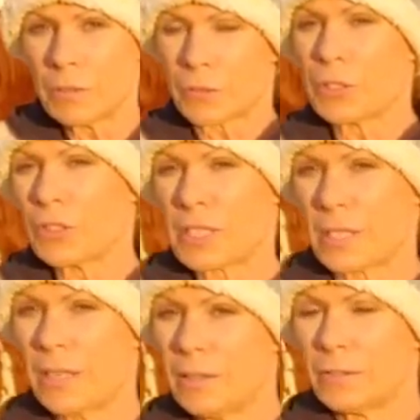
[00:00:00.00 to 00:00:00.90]
for
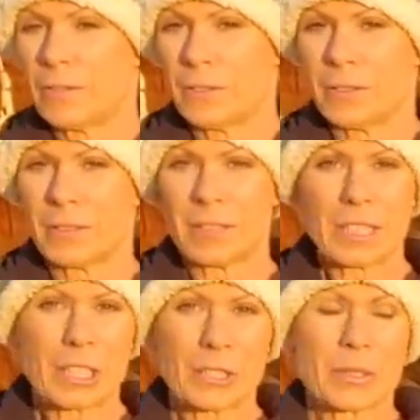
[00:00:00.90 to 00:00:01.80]
yourself,
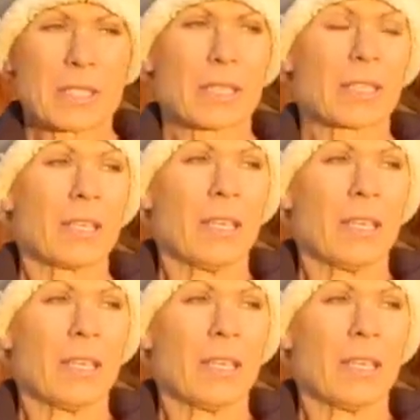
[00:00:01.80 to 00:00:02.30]
you know, it's like,